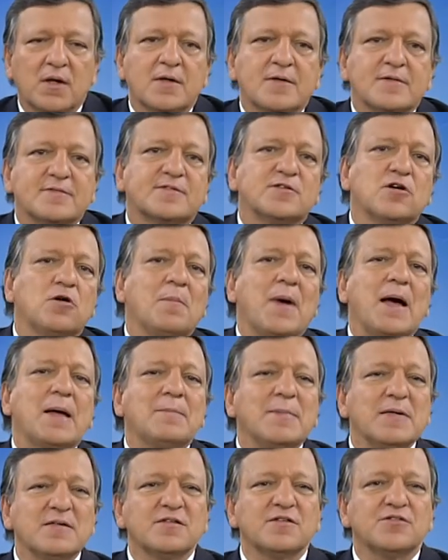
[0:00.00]
So my
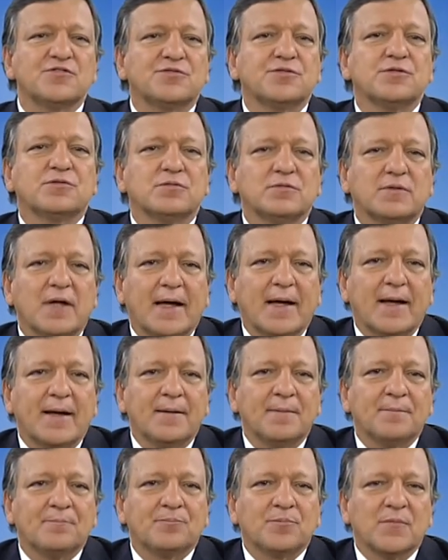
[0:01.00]
message to you
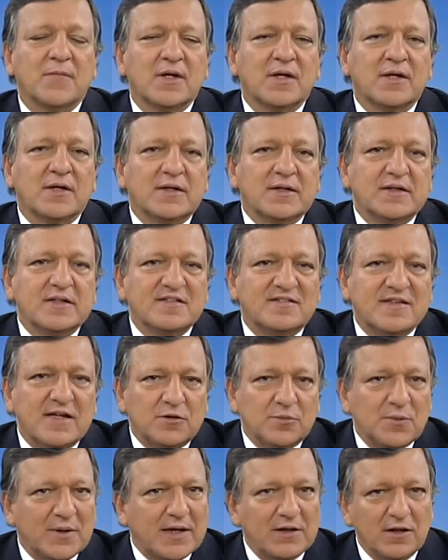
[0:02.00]
today is
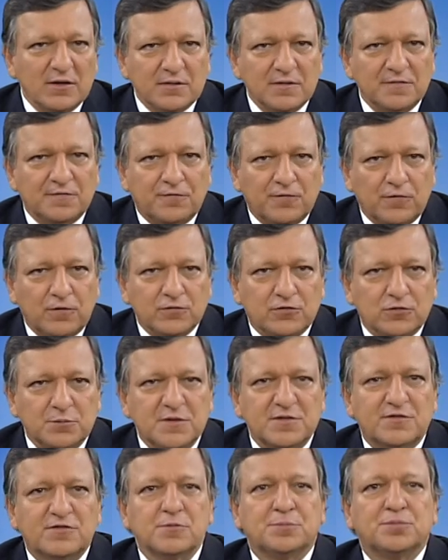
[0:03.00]
that we cannot afford to
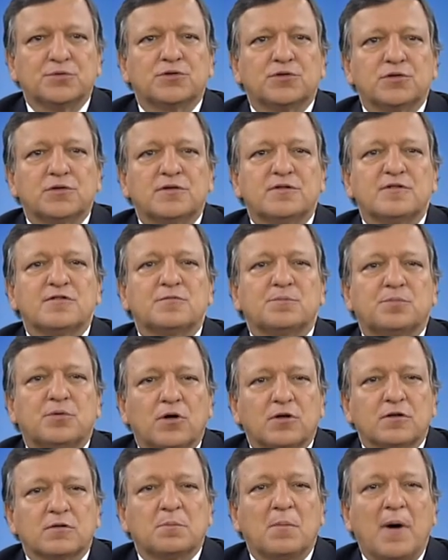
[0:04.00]
miss the opportunities
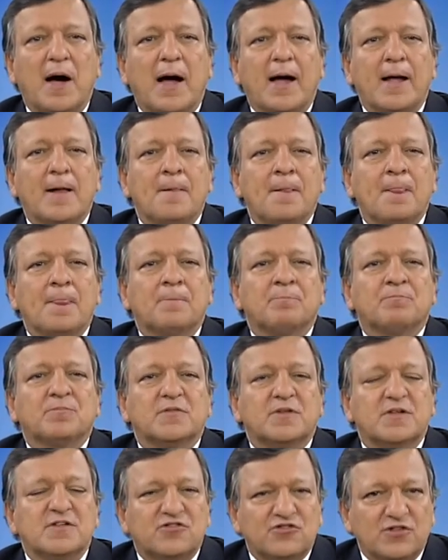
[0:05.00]
brought by
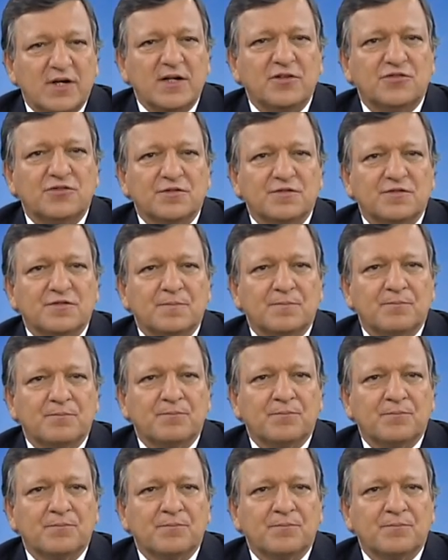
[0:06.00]
these changes.